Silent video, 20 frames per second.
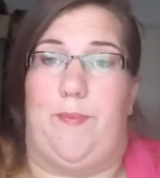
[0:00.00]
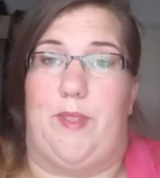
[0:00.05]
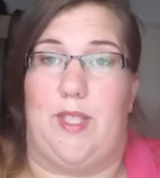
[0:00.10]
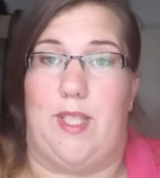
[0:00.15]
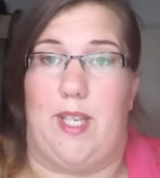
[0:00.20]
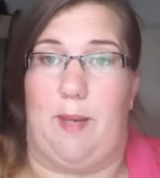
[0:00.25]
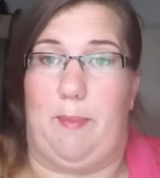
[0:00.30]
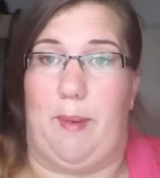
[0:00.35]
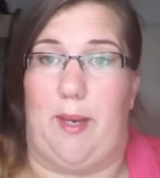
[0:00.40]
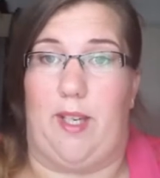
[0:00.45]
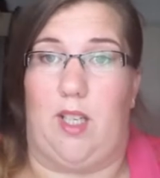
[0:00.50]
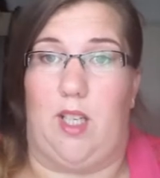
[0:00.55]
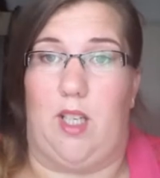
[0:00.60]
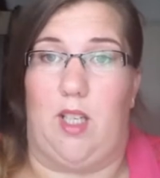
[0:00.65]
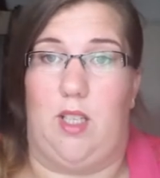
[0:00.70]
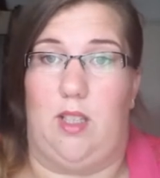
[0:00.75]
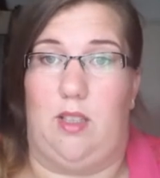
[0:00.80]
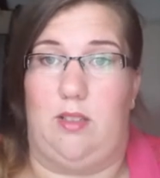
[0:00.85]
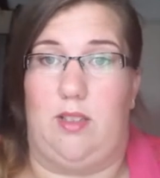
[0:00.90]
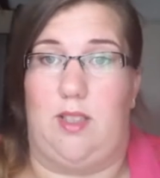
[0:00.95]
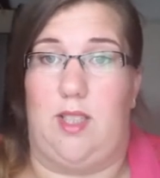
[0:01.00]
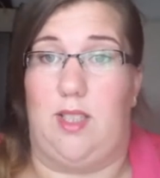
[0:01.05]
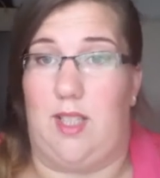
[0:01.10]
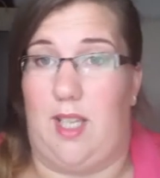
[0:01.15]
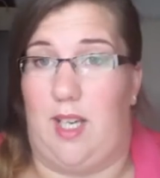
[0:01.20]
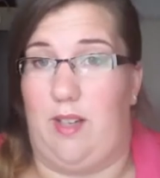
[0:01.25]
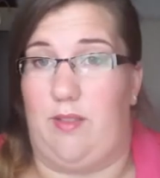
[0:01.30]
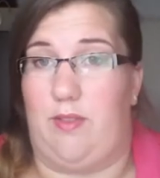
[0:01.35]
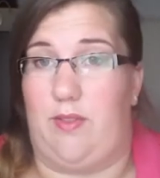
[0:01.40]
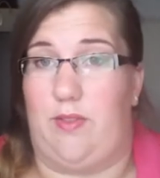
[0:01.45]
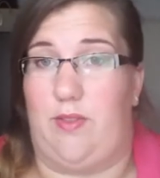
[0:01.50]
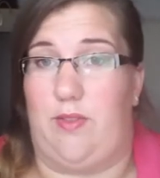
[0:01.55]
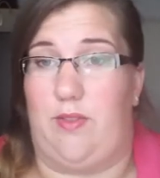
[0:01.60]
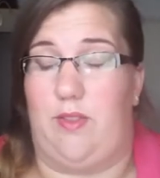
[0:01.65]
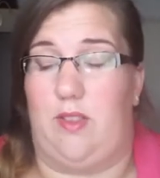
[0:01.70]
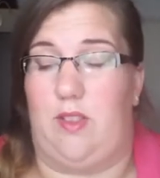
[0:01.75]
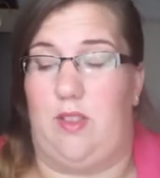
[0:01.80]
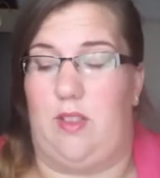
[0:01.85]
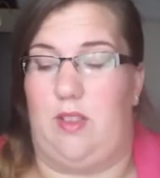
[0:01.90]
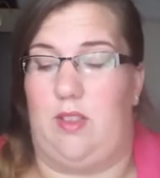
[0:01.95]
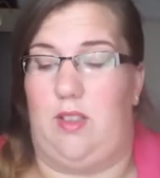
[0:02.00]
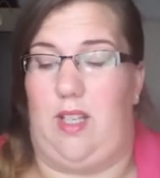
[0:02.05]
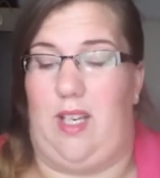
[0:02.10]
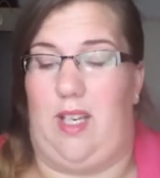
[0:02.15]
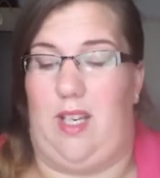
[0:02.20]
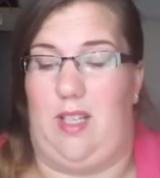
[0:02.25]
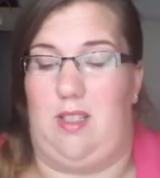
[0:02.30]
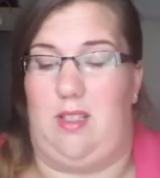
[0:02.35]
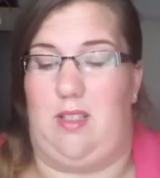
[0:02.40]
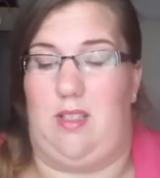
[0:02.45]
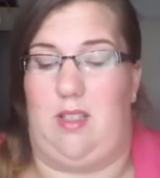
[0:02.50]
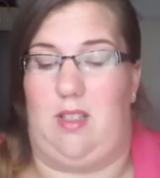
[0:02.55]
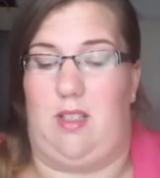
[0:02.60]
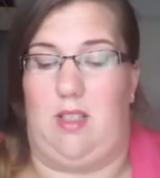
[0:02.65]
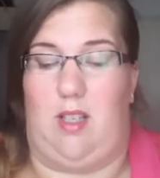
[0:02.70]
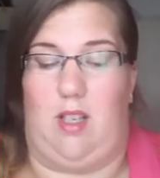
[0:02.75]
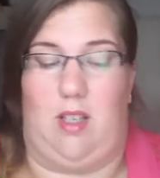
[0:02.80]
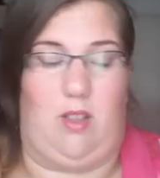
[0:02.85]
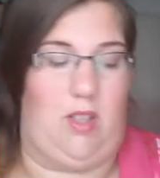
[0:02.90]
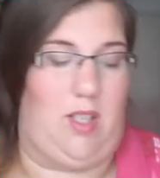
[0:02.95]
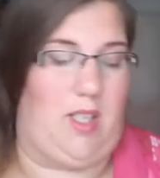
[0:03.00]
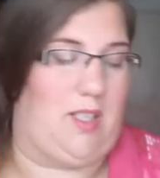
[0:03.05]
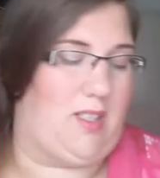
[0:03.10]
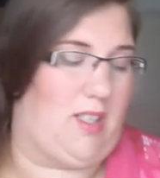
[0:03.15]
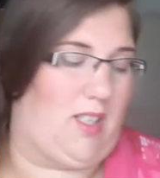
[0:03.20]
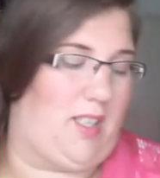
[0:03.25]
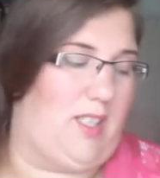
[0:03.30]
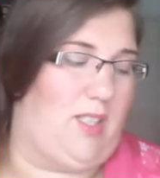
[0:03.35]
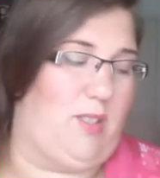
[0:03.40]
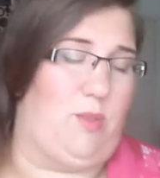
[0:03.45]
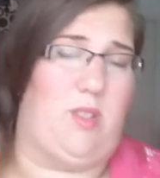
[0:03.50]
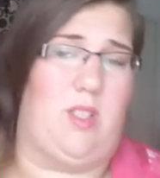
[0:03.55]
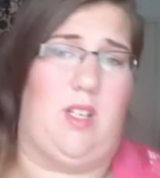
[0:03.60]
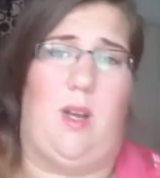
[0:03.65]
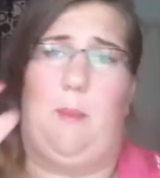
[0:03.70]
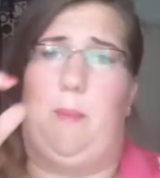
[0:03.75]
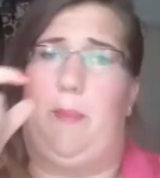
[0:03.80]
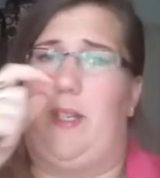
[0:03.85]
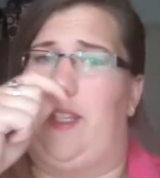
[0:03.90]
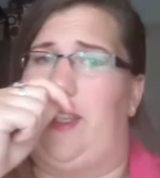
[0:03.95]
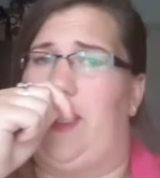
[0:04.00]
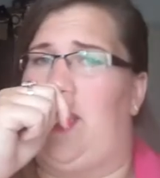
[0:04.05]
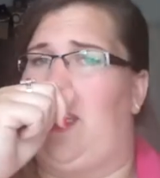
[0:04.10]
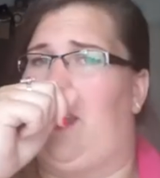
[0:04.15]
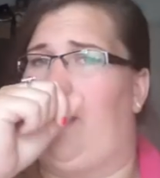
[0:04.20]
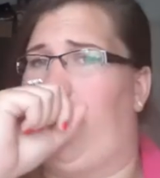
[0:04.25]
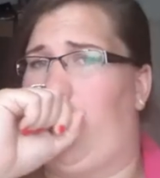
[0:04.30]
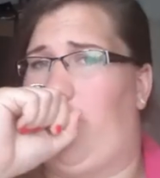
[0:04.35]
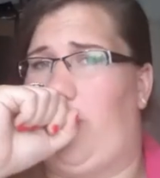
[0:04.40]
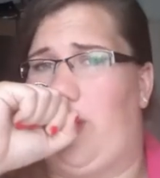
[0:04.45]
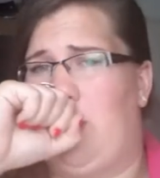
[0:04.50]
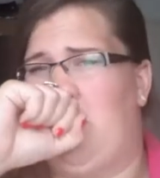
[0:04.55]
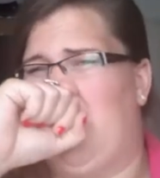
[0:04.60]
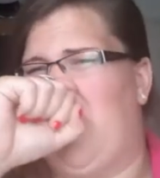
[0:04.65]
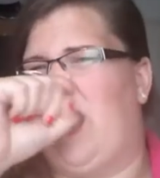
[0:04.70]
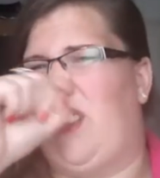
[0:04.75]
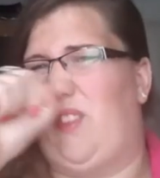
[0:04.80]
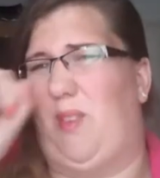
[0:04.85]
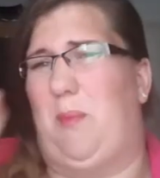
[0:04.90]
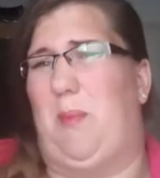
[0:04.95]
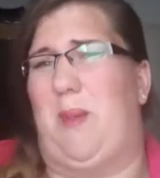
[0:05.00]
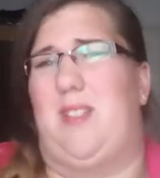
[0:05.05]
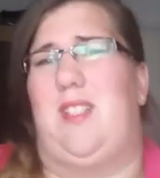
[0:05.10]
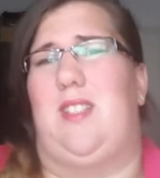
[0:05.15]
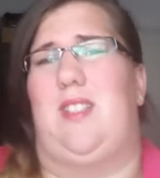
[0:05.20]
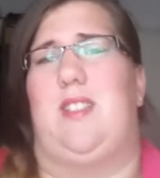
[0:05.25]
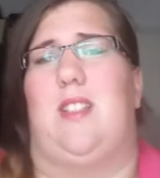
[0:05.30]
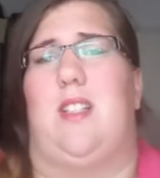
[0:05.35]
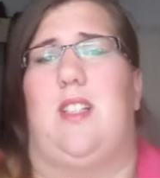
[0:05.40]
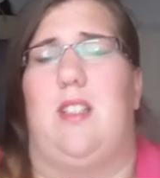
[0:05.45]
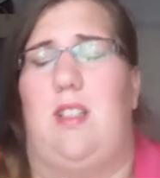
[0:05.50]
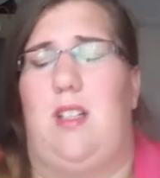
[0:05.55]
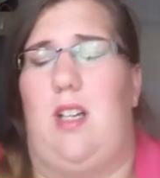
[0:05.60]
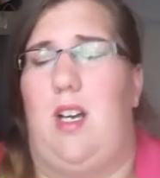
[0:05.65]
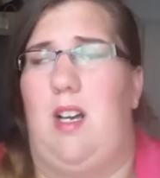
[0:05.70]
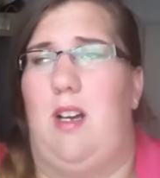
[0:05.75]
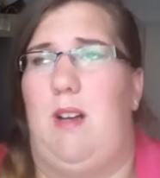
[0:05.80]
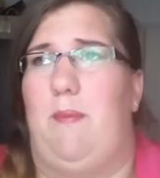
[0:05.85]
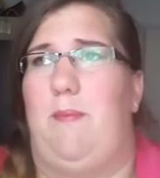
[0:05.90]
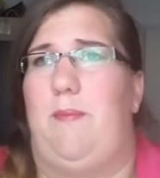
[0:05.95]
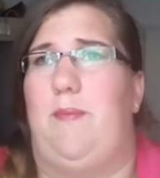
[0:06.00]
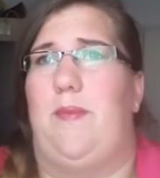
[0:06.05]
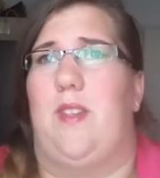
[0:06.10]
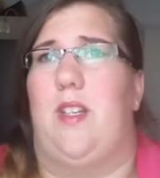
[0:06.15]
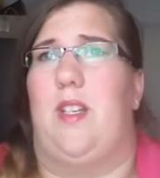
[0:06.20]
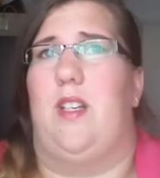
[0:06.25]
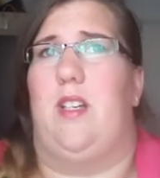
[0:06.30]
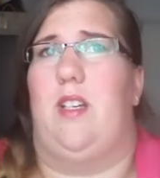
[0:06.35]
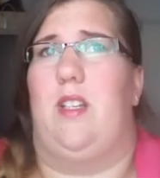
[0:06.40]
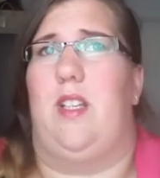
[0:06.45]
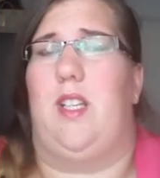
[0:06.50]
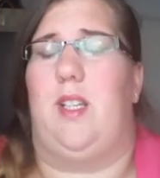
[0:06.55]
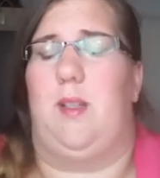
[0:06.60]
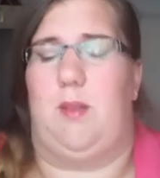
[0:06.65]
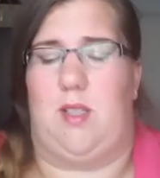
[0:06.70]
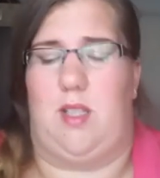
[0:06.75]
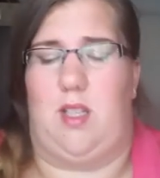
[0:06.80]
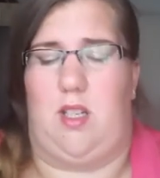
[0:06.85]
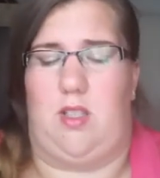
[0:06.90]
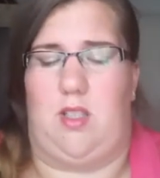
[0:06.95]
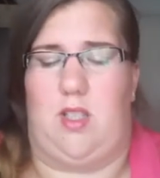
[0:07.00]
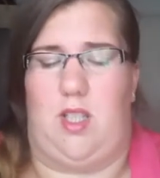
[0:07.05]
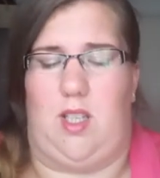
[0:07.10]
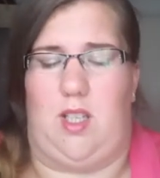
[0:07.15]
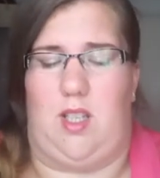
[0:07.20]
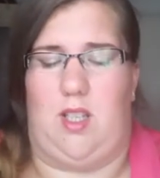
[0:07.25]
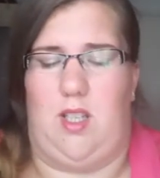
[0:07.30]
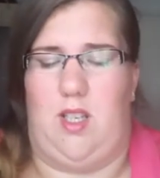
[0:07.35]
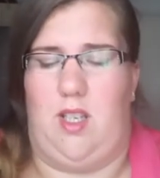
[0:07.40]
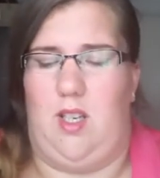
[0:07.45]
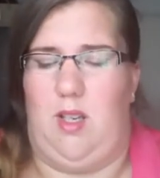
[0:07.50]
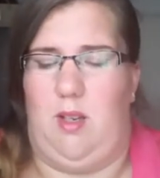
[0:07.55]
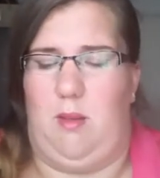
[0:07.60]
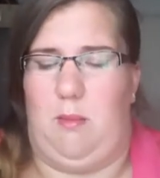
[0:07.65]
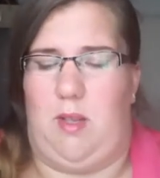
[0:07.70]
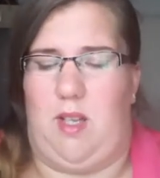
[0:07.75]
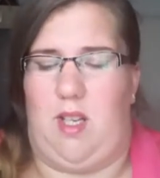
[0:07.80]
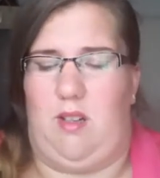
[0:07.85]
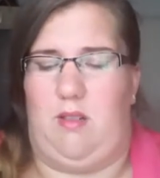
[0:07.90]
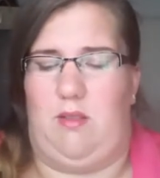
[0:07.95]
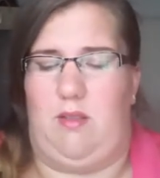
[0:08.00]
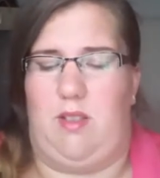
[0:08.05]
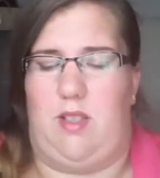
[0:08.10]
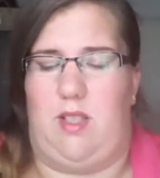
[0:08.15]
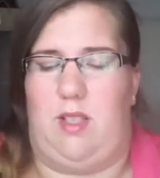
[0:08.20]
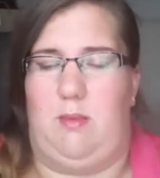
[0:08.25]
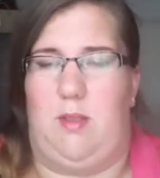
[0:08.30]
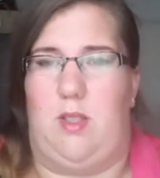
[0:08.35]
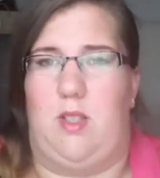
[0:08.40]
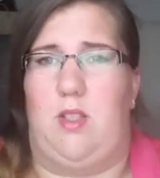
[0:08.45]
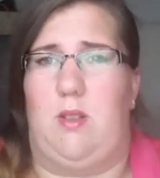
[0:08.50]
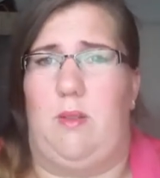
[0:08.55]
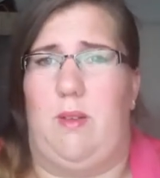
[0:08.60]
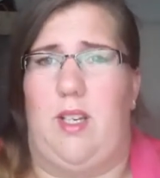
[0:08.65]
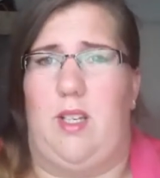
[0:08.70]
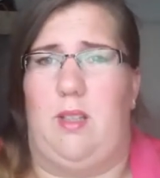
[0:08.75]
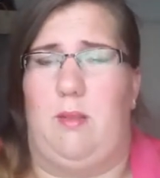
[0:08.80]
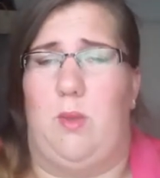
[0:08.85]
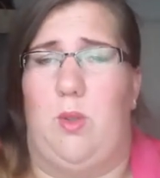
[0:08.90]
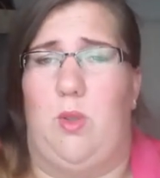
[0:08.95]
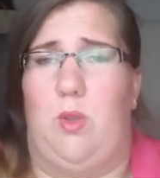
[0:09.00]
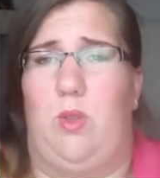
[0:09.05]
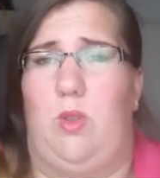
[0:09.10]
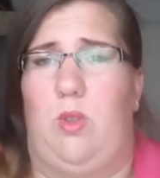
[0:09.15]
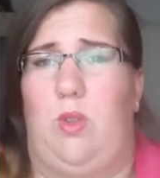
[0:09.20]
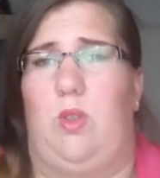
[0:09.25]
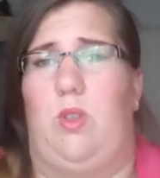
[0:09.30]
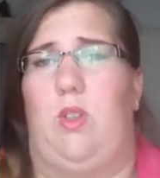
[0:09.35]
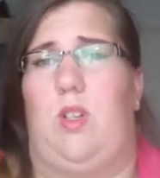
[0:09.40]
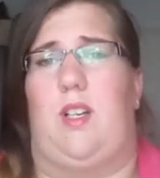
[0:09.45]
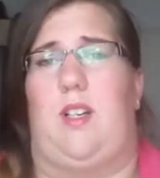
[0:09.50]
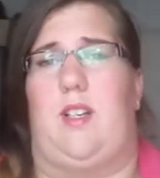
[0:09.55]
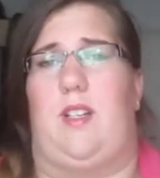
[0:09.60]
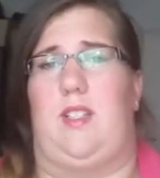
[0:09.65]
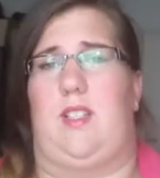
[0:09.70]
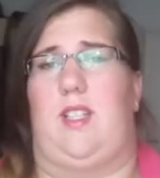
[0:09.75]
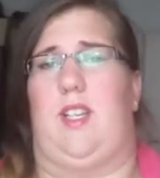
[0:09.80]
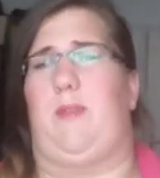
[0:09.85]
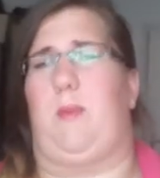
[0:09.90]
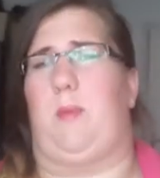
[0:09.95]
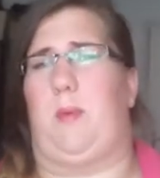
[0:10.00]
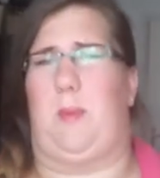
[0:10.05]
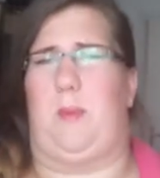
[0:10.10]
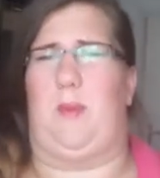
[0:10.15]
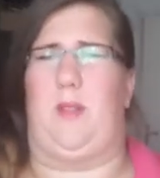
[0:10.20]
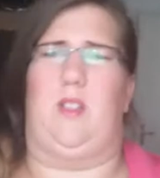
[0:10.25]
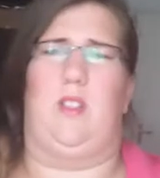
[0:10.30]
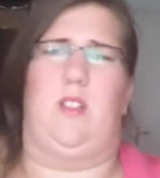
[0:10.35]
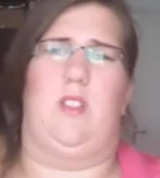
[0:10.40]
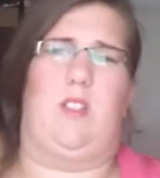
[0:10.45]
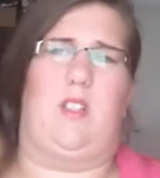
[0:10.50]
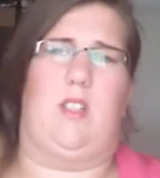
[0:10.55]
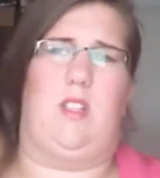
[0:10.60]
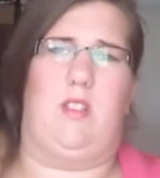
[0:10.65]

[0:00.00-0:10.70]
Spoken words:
Ted Baker, didn't have it. I got it as like a little sampling thing for Christmas from my sister. I think it was last year, but they don't seem to do it anymore. I need to have a proper look.